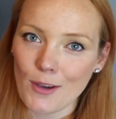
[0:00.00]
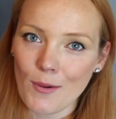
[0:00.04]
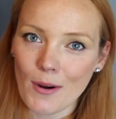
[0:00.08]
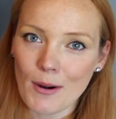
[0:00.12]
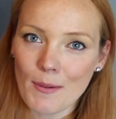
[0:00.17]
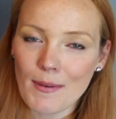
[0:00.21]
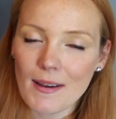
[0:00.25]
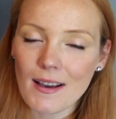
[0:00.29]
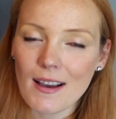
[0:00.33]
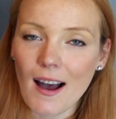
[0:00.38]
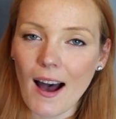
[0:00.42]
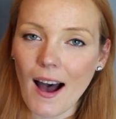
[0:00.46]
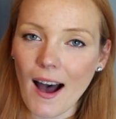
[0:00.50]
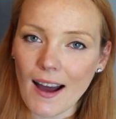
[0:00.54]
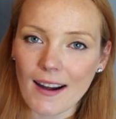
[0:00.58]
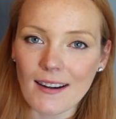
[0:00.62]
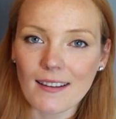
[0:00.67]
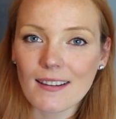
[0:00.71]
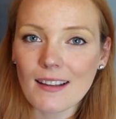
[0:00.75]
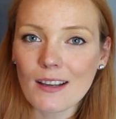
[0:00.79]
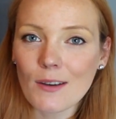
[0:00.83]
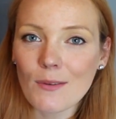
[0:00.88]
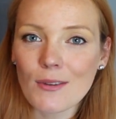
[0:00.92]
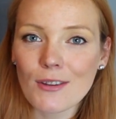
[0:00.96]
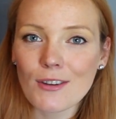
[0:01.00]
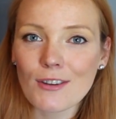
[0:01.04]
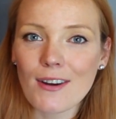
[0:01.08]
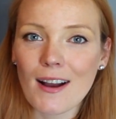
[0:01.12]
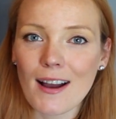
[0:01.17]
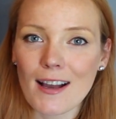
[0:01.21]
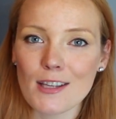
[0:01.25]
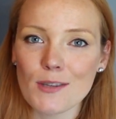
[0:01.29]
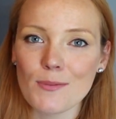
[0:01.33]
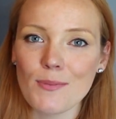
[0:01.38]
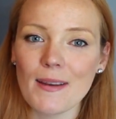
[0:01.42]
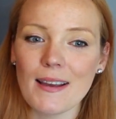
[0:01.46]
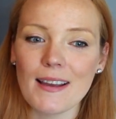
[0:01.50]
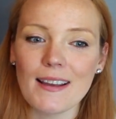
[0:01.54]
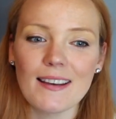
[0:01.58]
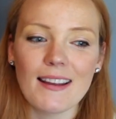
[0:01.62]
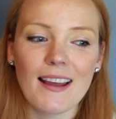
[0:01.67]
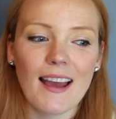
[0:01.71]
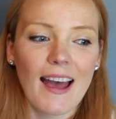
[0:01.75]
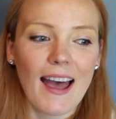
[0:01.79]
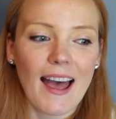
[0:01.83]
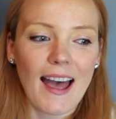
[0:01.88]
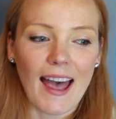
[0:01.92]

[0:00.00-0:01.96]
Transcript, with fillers: You wanna be cuddling with your husband